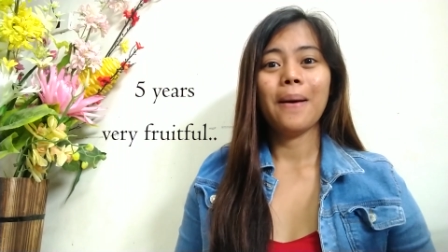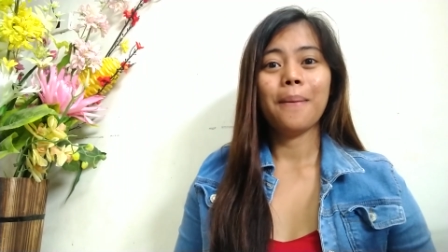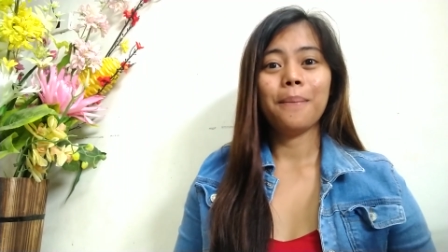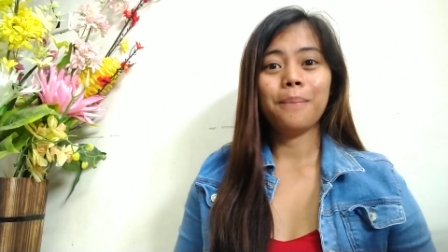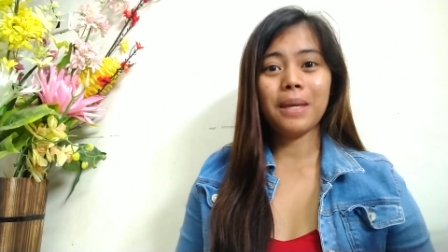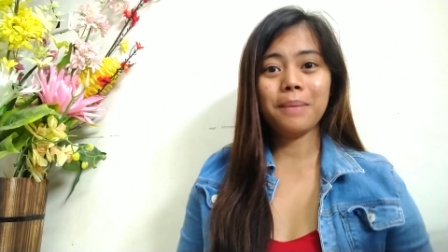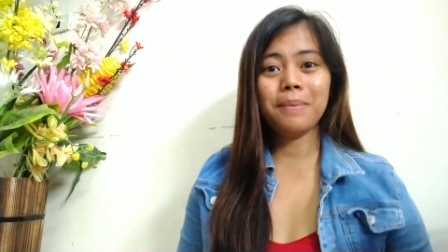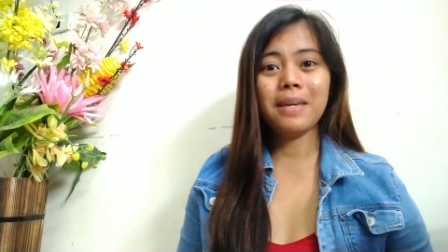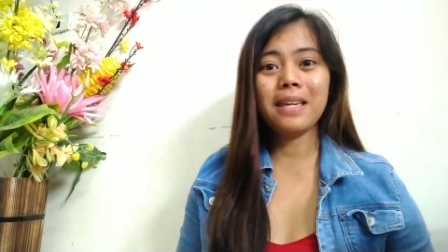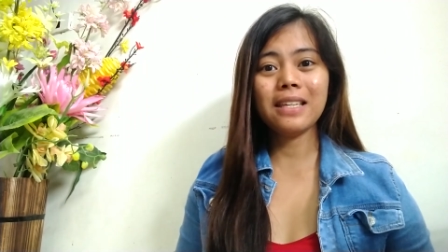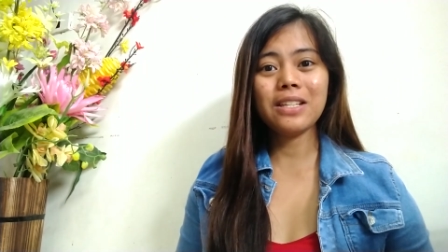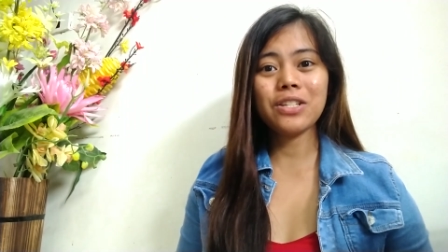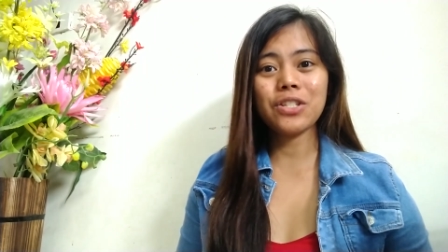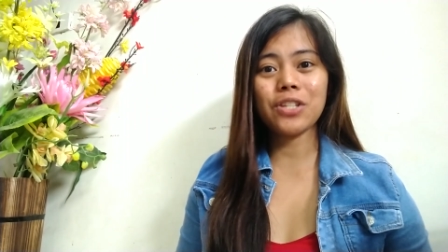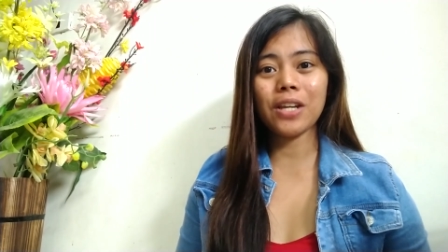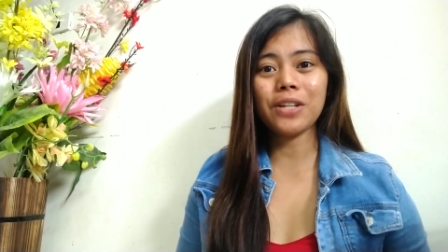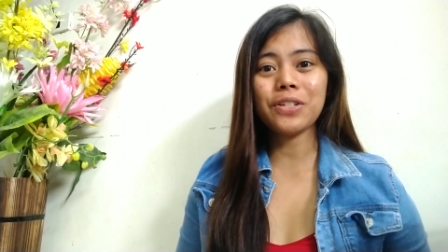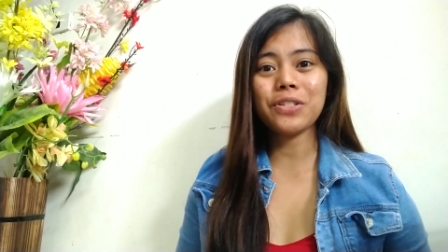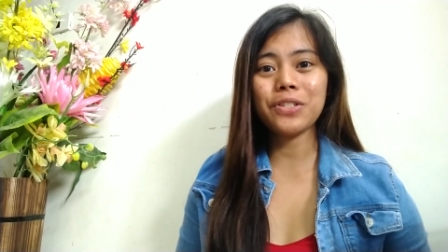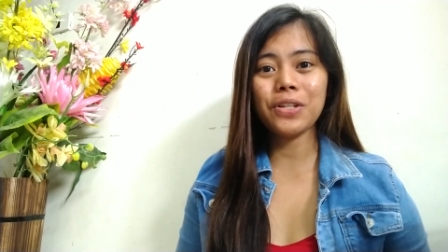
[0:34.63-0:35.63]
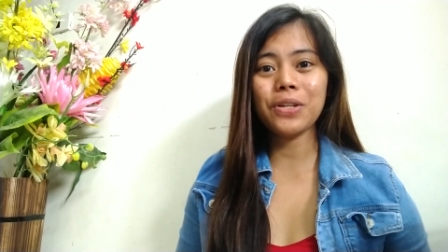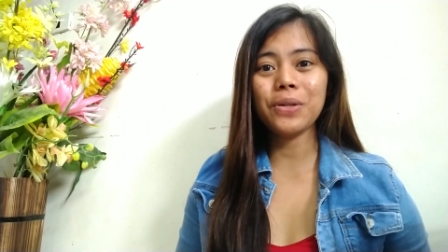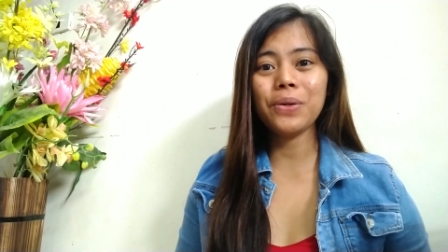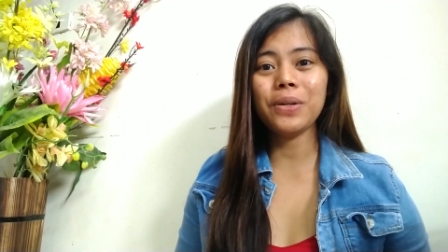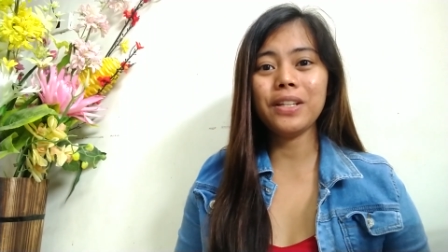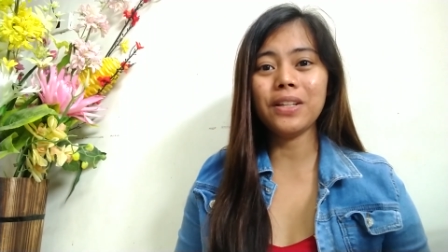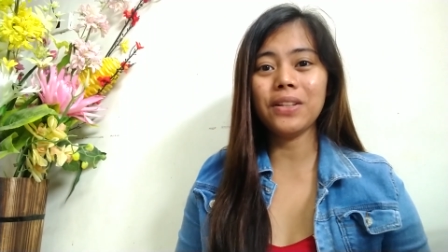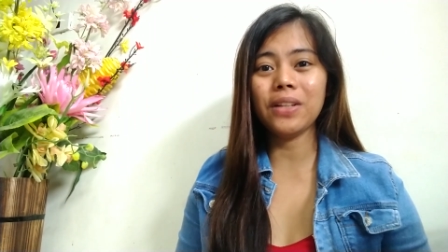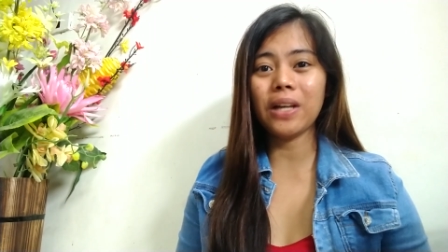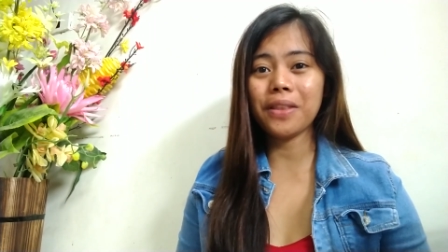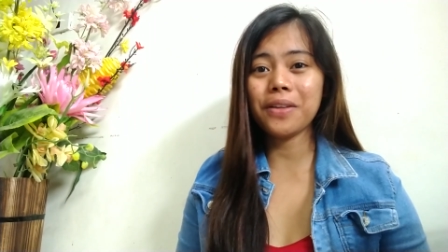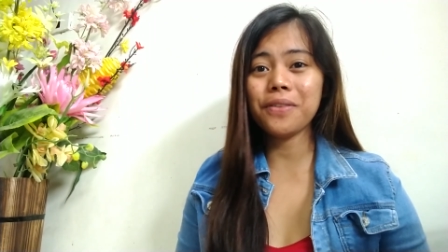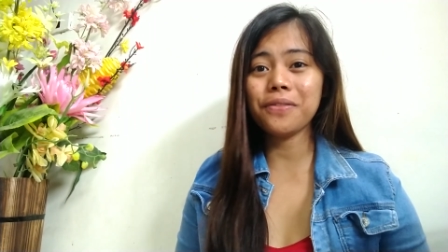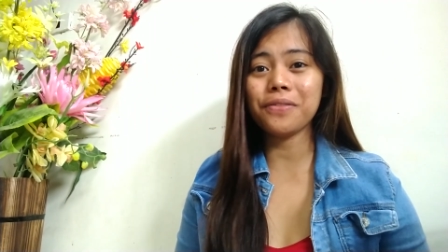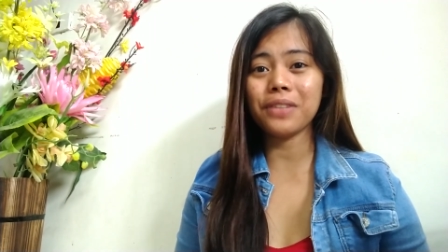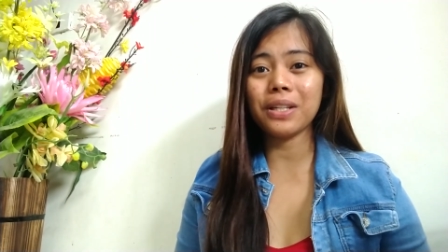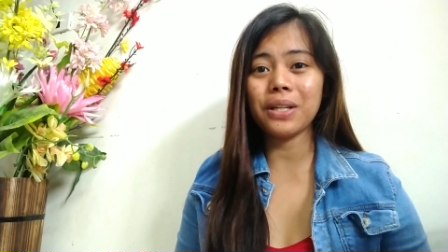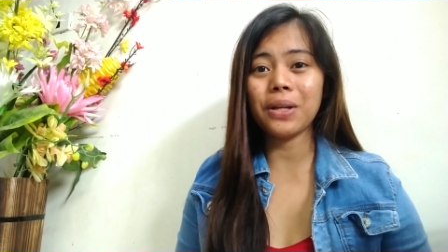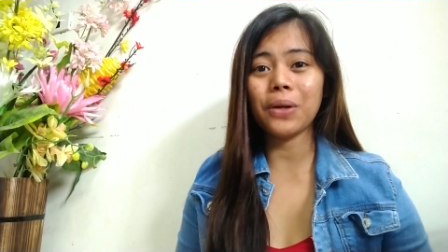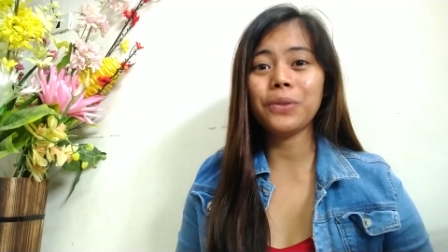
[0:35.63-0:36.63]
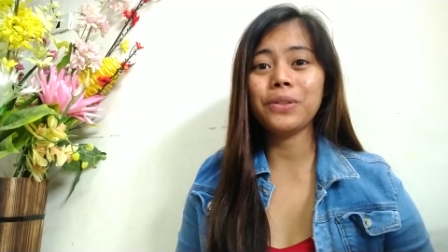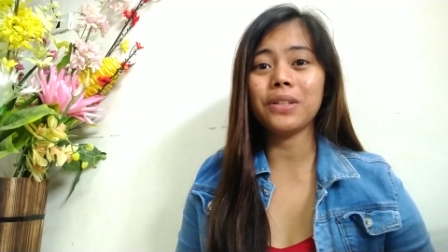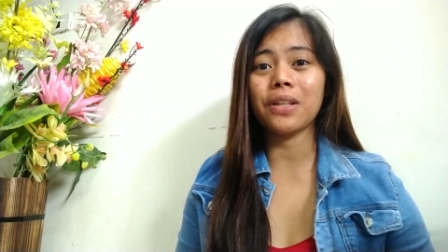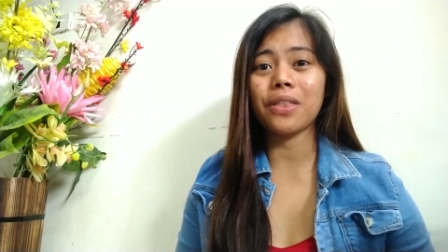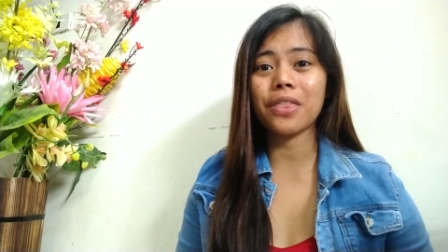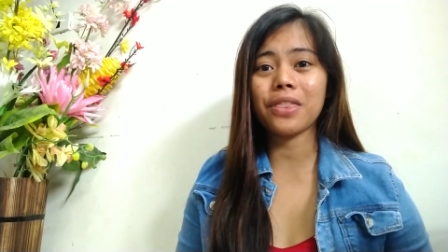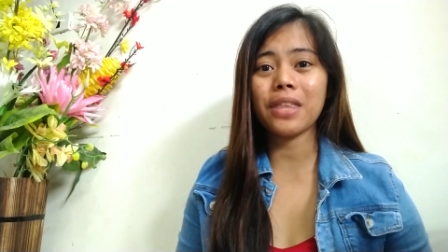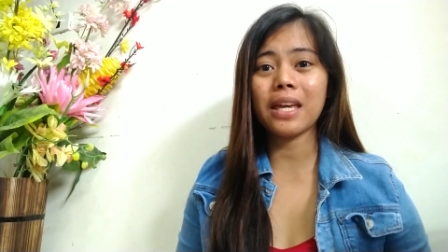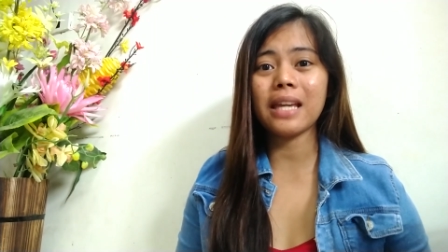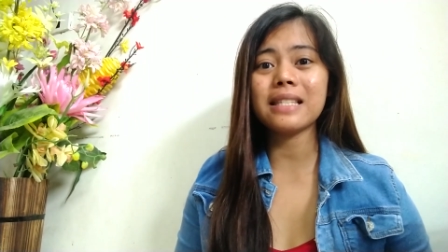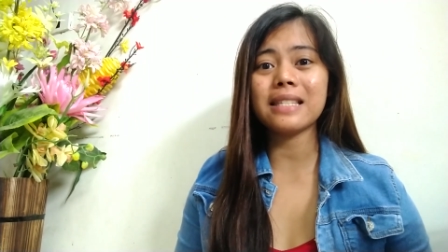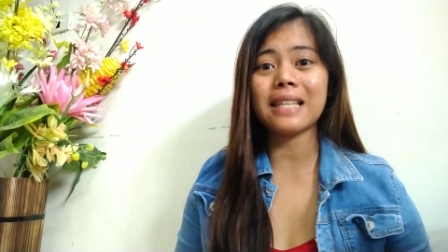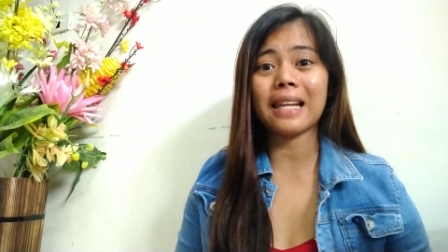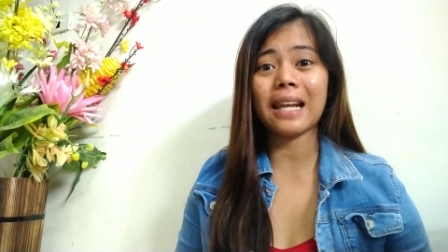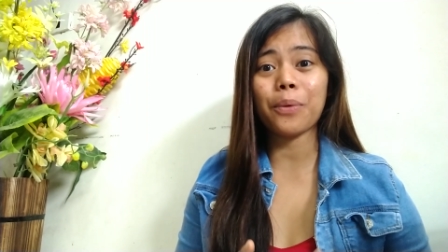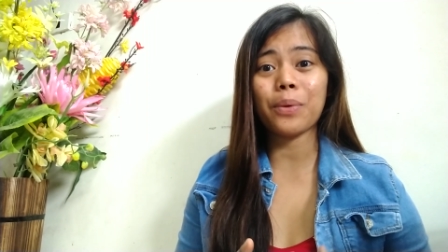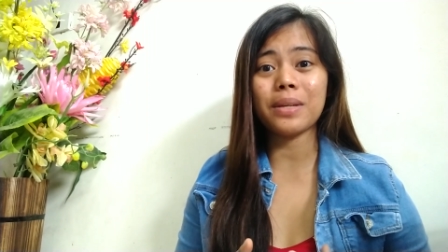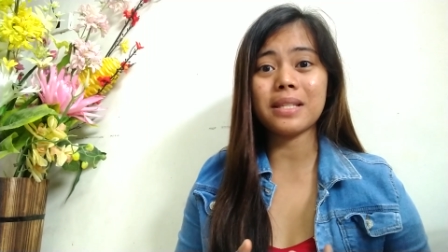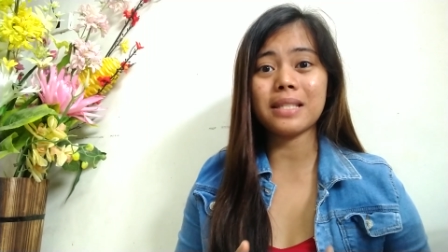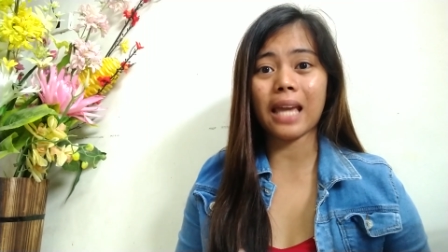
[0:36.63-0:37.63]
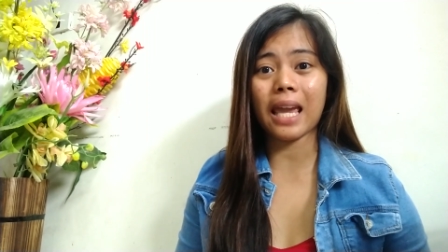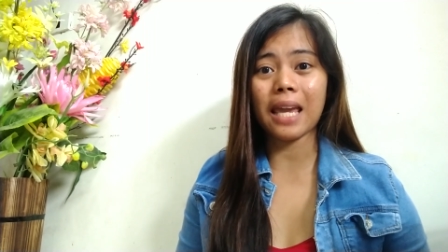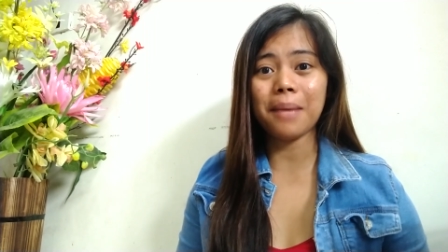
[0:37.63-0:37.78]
Maybe I can share to you in another video the things that I was